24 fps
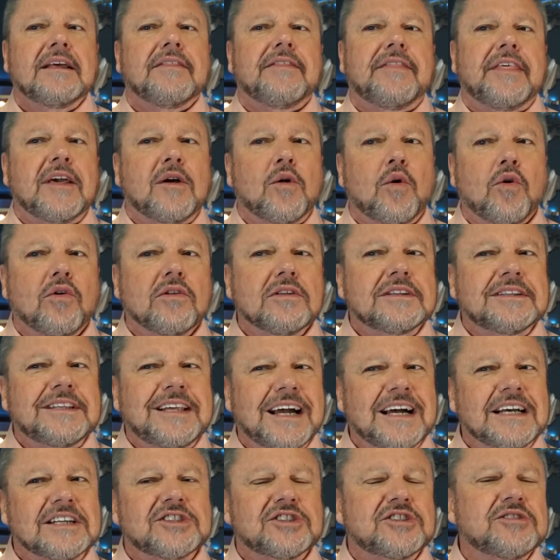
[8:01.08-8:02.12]
The Old
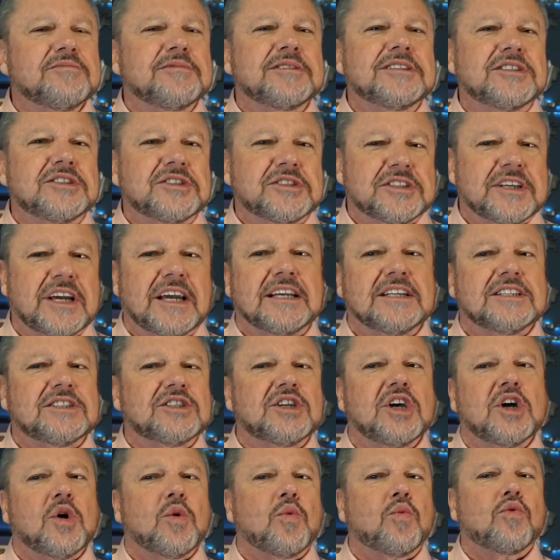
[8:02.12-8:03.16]
Testament
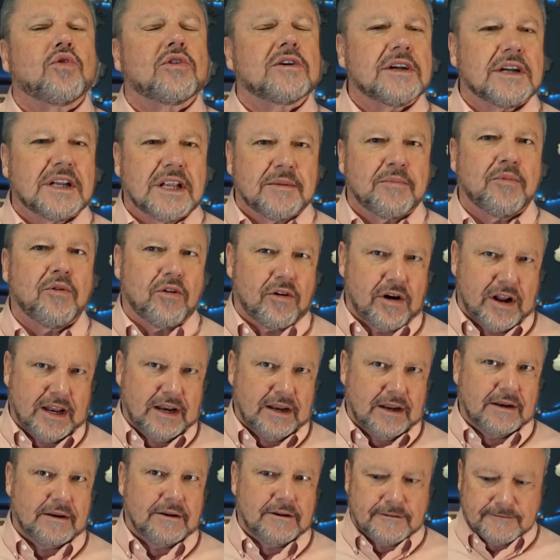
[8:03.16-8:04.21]
saints were
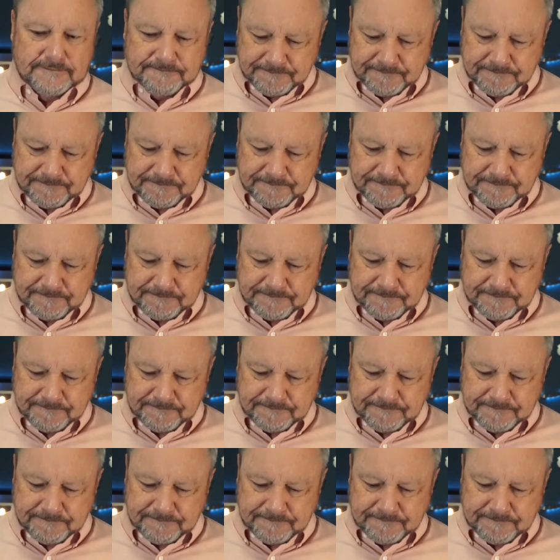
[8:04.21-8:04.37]
liberated.